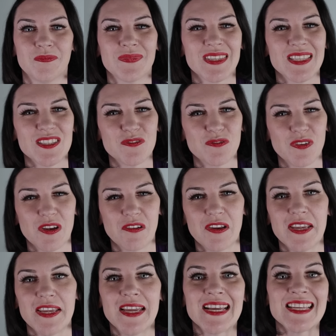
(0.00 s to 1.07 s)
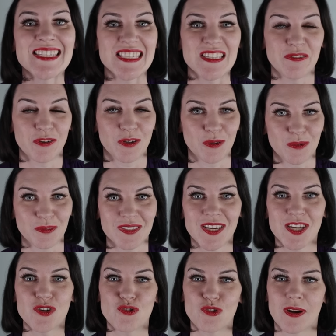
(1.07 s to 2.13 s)
It's very difficult
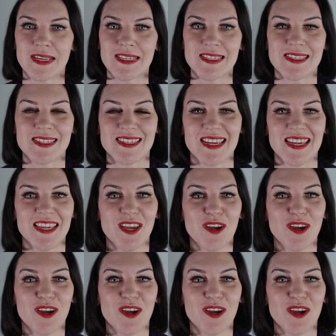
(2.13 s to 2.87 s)
trying to stay